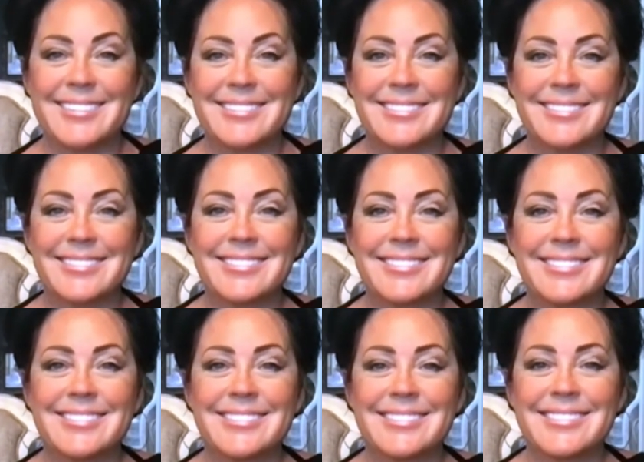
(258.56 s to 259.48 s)

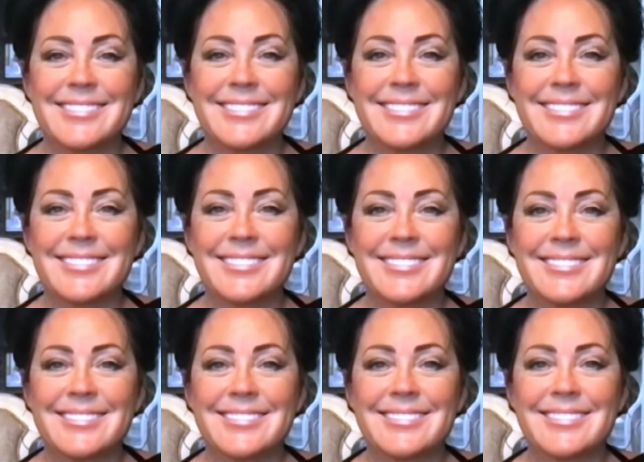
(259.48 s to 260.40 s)

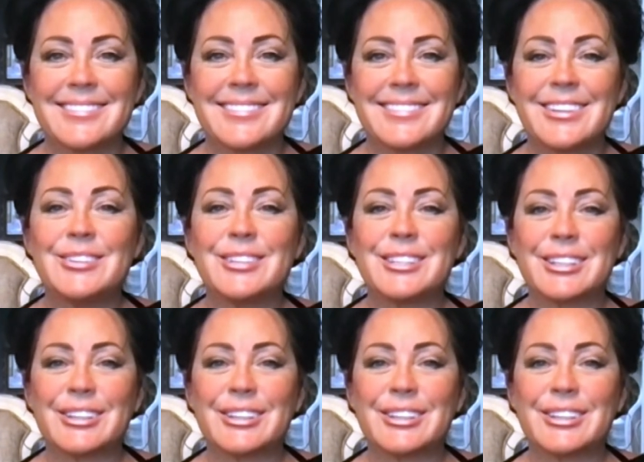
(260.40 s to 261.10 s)
(not speaking)